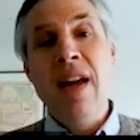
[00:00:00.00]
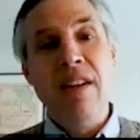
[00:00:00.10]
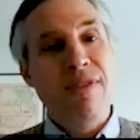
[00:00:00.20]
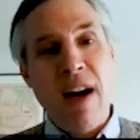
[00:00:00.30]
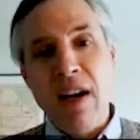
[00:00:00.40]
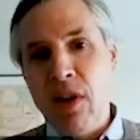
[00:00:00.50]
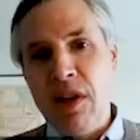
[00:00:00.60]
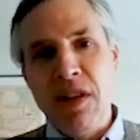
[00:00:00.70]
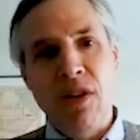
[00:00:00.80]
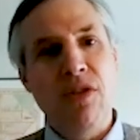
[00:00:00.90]
And finally,
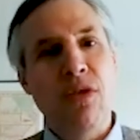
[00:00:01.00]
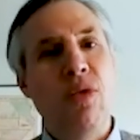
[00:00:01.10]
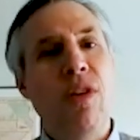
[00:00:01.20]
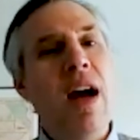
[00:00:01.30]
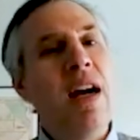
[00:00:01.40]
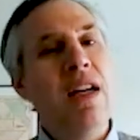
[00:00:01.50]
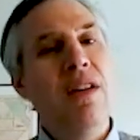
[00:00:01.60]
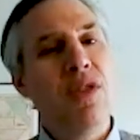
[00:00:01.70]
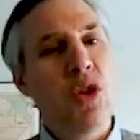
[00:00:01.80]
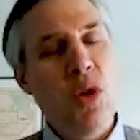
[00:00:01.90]
there are a variety
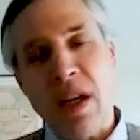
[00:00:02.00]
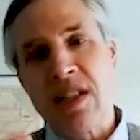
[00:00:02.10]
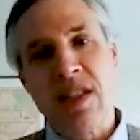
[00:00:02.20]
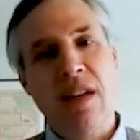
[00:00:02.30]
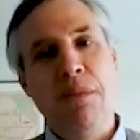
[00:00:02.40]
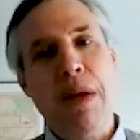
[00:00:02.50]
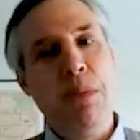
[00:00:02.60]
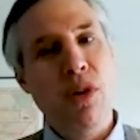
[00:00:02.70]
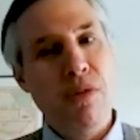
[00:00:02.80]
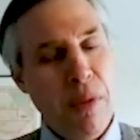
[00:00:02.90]
of tricks that
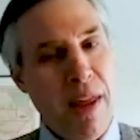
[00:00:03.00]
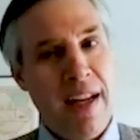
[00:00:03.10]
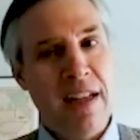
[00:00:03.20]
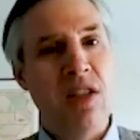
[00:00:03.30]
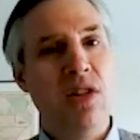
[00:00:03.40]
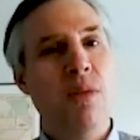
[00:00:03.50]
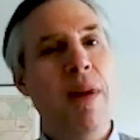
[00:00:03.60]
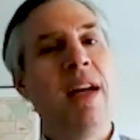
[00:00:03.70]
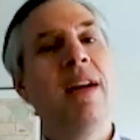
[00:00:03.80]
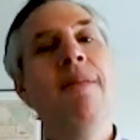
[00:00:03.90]
people have played to
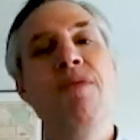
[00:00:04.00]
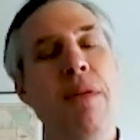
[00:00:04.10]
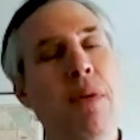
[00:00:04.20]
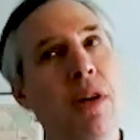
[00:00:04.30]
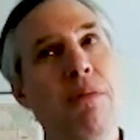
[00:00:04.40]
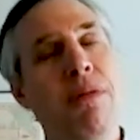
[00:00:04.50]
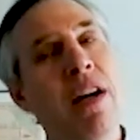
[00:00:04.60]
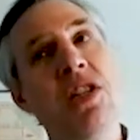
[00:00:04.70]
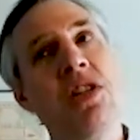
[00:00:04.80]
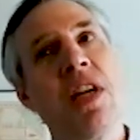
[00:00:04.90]
make vapor
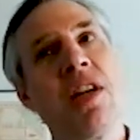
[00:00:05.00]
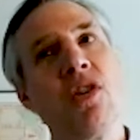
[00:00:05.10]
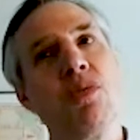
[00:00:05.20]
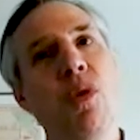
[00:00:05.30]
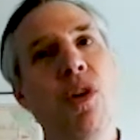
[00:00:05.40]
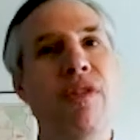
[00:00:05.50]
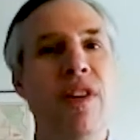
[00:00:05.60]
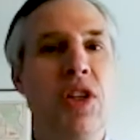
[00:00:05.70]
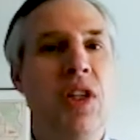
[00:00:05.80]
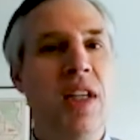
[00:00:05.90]
compression cycles more
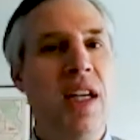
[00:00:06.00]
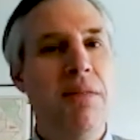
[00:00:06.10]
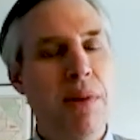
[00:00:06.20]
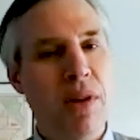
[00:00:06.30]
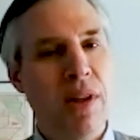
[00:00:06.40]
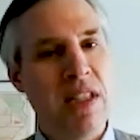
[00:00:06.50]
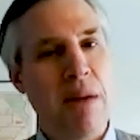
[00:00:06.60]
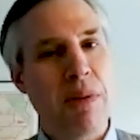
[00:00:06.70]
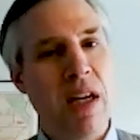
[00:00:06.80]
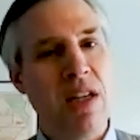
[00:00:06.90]
efficient in buildings
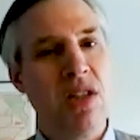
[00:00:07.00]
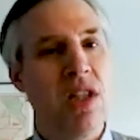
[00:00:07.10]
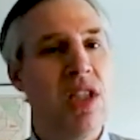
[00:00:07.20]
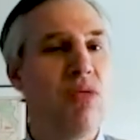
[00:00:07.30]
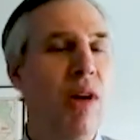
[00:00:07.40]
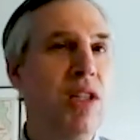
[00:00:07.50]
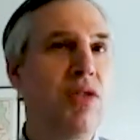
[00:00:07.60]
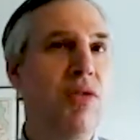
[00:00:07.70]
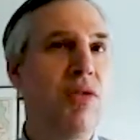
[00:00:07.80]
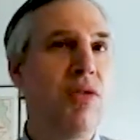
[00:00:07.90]
applications. These range
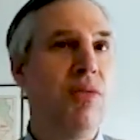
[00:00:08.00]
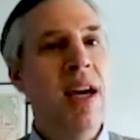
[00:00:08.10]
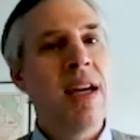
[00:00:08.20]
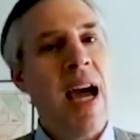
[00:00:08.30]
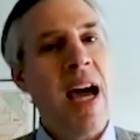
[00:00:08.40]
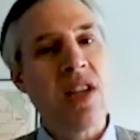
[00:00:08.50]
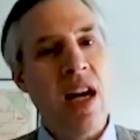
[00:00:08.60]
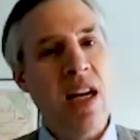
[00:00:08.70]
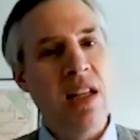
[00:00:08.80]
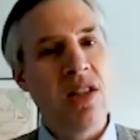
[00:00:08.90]
from
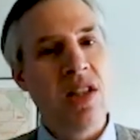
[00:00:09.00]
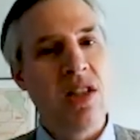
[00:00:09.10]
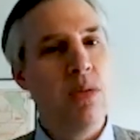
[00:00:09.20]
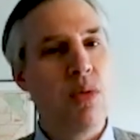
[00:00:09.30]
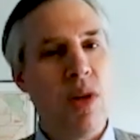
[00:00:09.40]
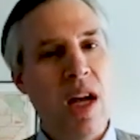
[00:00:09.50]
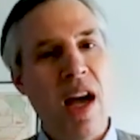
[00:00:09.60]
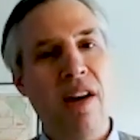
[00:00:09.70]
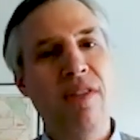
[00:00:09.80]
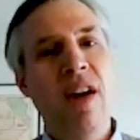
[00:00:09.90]
cascading systems where you
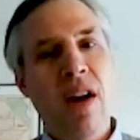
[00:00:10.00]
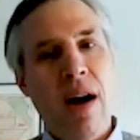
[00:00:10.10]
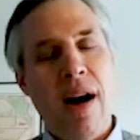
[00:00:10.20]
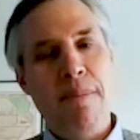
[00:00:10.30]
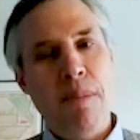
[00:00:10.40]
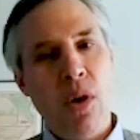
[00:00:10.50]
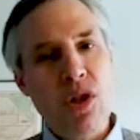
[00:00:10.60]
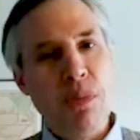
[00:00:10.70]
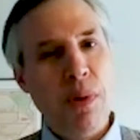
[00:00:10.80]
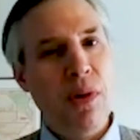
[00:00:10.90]
have
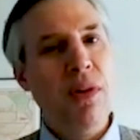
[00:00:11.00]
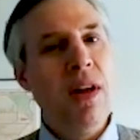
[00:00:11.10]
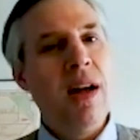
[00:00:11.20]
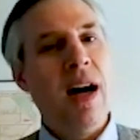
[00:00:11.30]
multiple